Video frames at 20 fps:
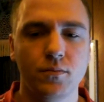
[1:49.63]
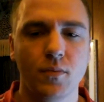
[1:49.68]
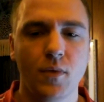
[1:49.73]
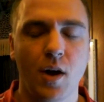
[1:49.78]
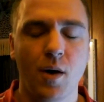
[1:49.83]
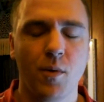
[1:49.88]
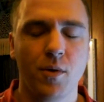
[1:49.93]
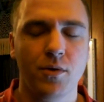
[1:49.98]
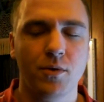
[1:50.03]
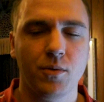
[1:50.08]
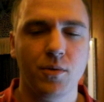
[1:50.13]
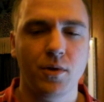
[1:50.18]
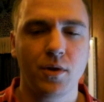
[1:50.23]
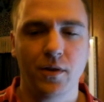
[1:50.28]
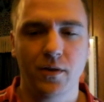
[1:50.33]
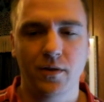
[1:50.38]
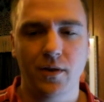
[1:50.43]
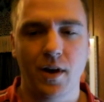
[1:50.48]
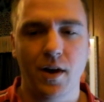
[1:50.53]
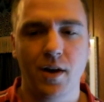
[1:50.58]
I wasn't really
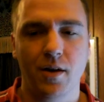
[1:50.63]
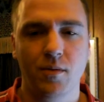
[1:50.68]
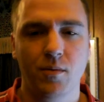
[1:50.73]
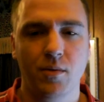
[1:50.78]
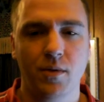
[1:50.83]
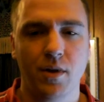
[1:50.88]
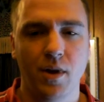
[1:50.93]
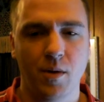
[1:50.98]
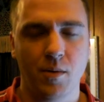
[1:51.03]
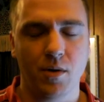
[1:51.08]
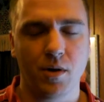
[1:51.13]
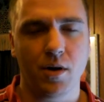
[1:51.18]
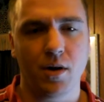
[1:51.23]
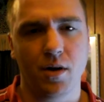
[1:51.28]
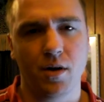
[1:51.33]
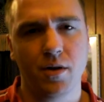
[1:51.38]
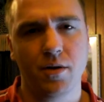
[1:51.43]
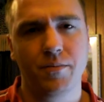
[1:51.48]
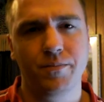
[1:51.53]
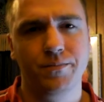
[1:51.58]
sad when they were
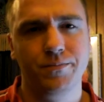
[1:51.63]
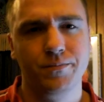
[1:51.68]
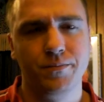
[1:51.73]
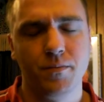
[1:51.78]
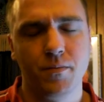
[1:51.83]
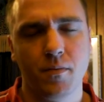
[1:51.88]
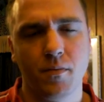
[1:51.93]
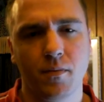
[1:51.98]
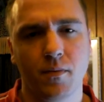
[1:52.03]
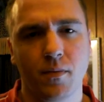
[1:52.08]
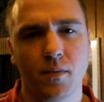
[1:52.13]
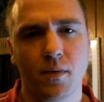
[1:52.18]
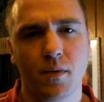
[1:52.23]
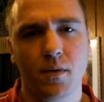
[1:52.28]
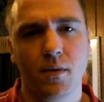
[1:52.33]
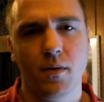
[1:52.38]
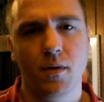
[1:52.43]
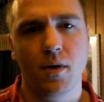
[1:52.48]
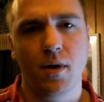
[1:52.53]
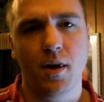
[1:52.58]
gone
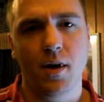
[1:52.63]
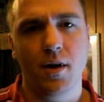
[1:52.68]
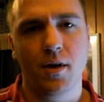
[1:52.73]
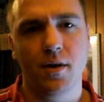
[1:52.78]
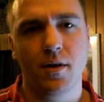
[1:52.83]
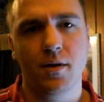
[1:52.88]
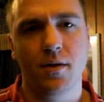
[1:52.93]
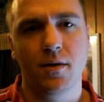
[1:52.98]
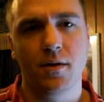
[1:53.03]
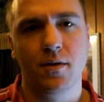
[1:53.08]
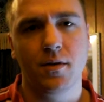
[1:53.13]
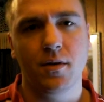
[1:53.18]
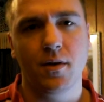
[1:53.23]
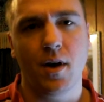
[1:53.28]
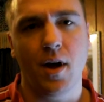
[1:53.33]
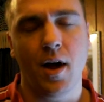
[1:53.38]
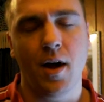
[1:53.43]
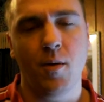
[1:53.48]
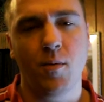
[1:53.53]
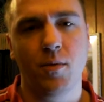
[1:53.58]
and
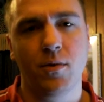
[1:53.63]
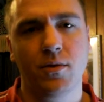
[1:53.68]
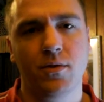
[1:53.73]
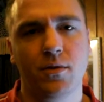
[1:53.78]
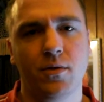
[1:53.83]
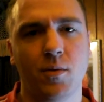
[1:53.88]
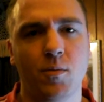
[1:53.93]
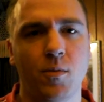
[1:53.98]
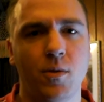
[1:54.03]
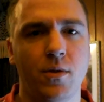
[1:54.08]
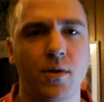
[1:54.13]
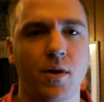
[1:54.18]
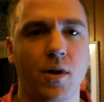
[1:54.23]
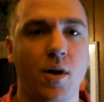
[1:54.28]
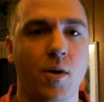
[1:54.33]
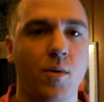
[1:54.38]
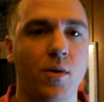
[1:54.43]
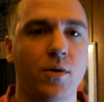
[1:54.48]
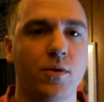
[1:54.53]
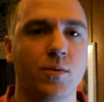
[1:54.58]
I was someone that
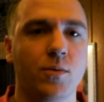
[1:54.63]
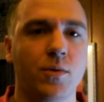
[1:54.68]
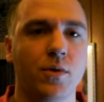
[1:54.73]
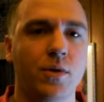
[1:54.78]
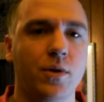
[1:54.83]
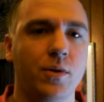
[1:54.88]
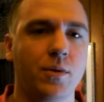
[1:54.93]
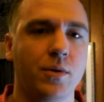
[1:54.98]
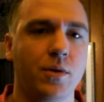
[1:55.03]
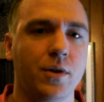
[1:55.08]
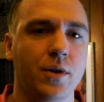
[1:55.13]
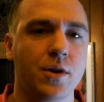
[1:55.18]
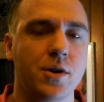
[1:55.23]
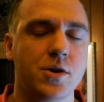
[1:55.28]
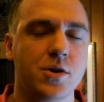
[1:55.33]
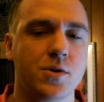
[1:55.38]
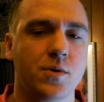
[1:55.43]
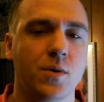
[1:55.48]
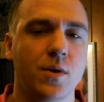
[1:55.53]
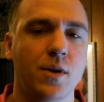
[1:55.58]
always really, really
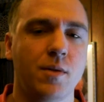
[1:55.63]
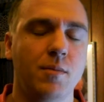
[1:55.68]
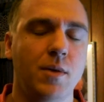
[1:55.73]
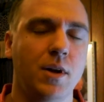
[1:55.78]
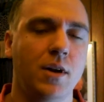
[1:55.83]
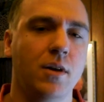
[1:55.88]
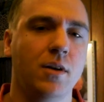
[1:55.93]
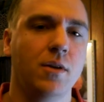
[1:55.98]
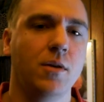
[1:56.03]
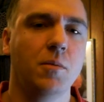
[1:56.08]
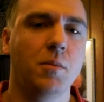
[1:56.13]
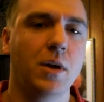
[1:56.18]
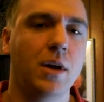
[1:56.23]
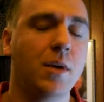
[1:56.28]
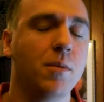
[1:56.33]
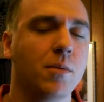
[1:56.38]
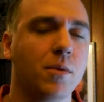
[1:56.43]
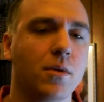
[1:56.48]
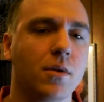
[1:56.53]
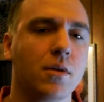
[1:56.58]
enjoyed meeting new
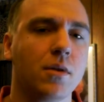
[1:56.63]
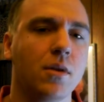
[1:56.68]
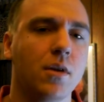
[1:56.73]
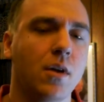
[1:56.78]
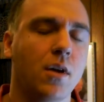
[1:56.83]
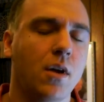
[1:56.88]
people.